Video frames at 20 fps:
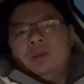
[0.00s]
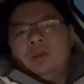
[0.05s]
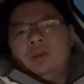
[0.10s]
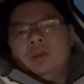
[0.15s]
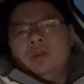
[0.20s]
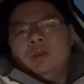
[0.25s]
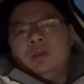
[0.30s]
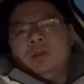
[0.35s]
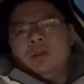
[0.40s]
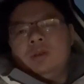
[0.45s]

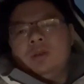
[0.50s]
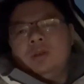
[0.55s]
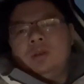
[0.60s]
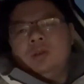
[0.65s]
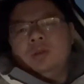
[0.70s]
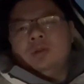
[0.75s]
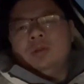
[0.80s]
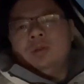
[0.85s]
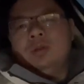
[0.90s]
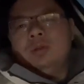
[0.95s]
He's a
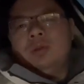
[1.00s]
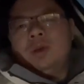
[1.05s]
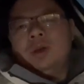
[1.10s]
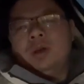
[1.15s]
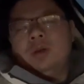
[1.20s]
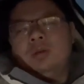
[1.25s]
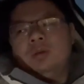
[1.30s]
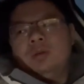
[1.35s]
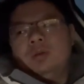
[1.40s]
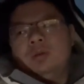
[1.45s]
new
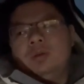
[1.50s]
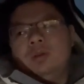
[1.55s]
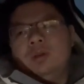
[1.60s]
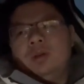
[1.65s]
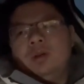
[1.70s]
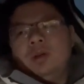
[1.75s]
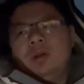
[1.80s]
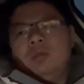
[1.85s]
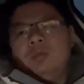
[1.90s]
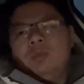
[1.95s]
email.
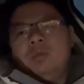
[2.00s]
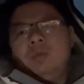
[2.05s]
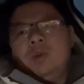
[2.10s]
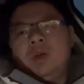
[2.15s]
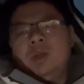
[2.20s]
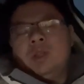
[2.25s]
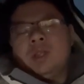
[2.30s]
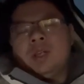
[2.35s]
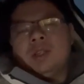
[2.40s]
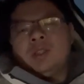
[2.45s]
Maybe he
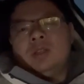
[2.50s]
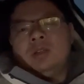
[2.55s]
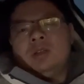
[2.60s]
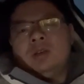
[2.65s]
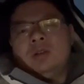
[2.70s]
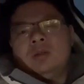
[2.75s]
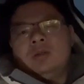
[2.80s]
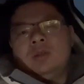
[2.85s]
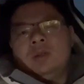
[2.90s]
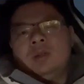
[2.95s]
doesn't
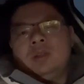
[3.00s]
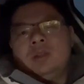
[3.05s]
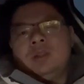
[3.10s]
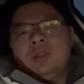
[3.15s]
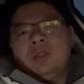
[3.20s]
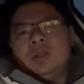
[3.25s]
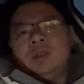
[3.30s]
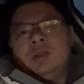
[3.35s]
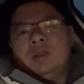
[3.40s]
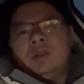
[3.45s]
know the
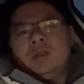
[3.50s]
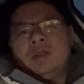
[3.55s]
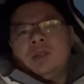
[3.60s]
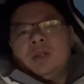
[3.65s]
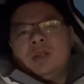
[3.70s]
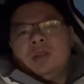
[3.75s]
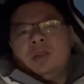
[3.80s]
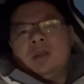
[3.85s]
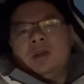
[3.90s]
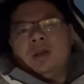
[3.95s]
incident. I
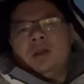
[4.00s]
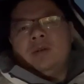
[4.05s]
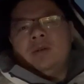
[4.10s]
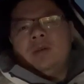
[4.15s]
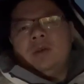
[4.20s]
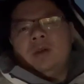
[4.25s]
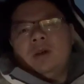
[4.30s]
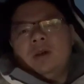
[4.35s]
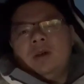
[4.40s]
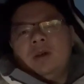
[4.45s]
said like,
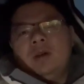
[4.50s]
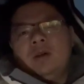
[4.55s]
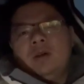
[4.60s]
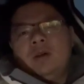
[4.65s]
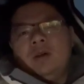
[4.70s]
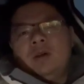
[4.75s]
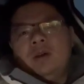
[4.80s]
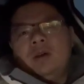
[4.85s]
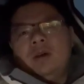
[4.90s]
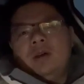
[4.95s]

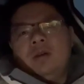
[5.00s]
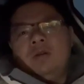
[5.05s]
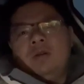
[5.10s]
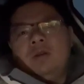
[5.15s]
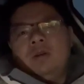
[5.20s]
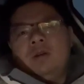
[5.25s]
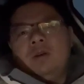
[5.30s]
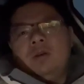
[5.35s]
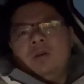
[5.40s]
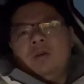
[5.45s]
it,
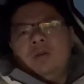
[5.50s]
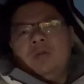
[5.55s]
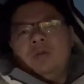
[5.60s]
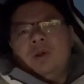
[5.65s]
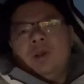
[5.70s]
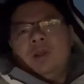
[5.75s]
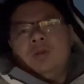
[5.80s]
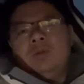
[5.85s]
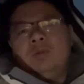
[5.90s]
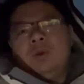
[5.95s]

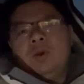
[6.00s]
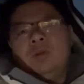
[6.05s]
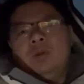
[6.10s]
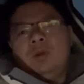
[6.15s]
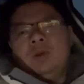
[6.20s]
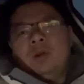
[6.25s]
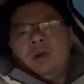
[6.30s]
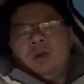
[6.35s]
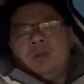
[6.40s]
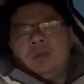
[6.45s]
we, we will
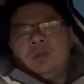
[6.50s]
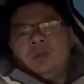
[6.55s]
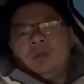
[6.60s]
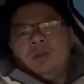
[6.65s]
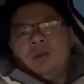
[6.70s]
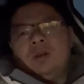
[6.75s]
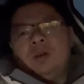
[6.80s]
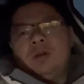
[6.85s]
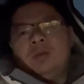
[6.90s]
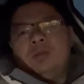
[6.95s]
not
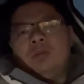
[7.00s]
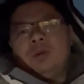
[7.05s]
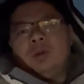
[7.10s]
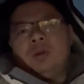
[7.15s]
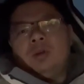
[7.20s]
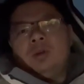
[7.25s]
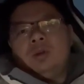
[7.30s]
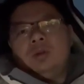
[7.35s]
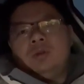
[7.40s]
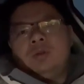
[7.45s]
uh,
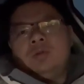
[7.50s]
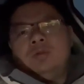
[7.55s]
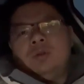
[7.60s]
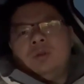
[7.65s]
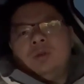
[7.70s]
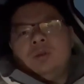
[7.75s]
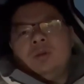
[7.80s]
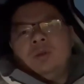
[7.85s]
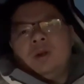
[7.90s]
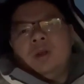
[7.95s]
produce for
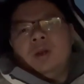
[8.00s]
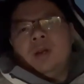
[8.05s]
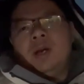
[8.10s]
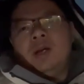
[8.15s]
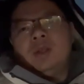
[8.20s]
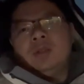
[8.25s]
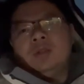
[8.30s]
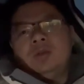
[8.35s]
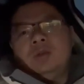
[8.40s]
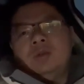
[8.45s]
you
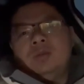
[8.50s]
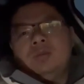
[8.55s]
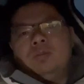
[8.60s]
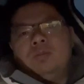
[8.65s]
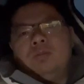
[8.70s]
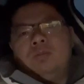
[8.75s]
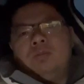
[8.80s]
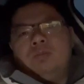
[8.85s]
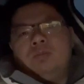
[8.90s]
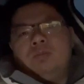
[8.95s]
unless you,
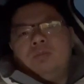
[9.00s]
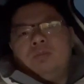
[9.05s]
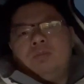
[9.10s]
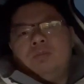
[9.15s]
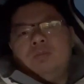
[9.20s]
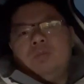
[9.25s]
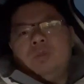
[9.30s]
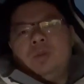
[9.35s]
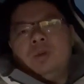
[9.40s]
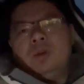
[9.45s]

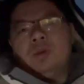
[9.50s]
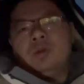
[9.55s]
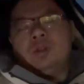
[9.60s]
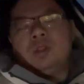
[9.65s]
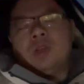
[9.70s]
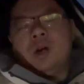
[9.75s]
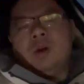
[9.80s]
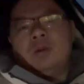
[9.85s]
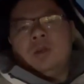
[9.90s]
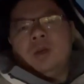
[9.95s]
you know,
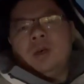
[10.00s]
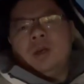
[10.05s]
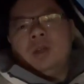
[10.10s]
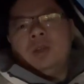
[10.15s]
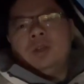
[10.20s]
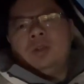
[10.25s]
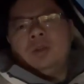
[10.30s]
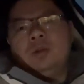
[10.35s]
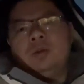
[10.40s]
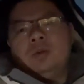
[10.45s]
solve the
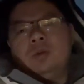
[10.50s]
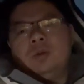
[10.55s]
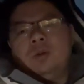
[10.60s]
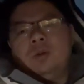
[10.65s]
issue